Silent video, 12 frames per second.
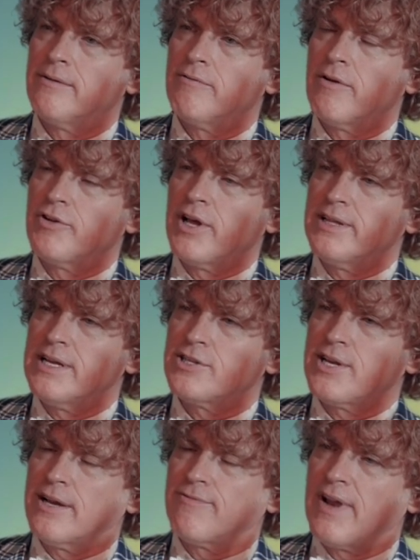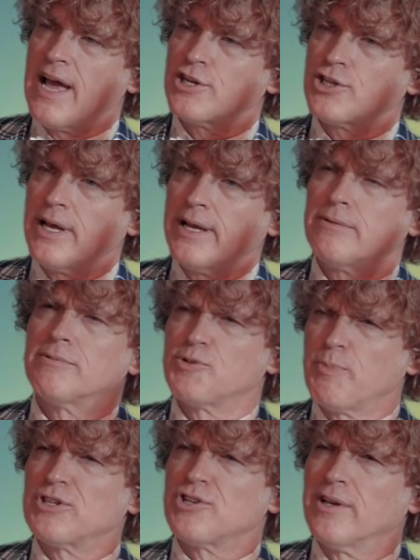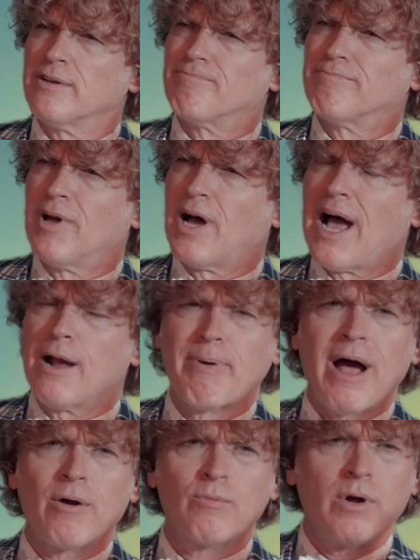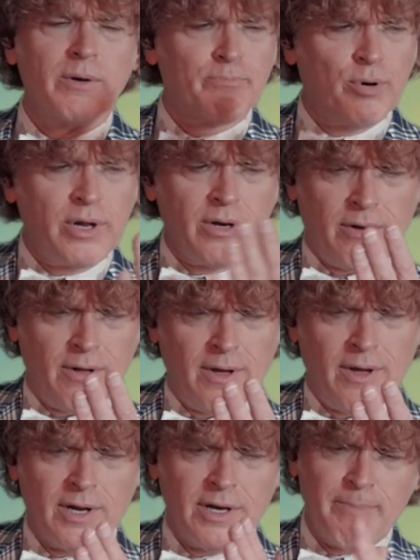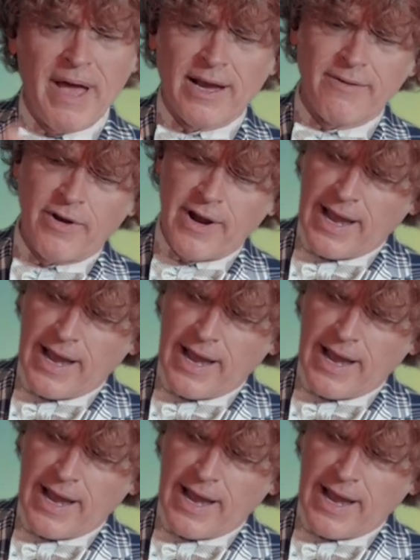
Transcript: you ever done this take a flashlight especially a, a high-powered one put it on the back of your